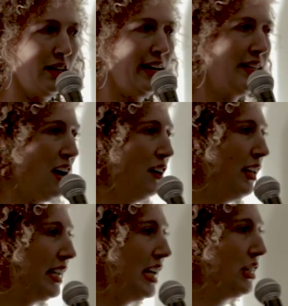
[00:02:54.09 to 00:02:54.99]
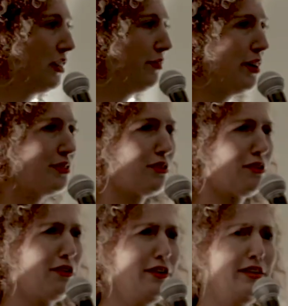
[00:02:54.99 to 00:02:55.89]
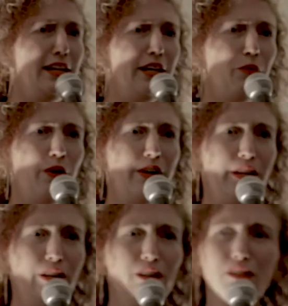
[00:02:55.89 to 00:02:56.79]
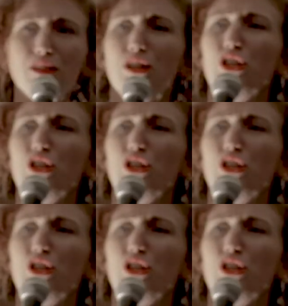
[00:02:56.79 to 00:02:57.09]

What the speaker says: It's not like either of us are hurting anyone here.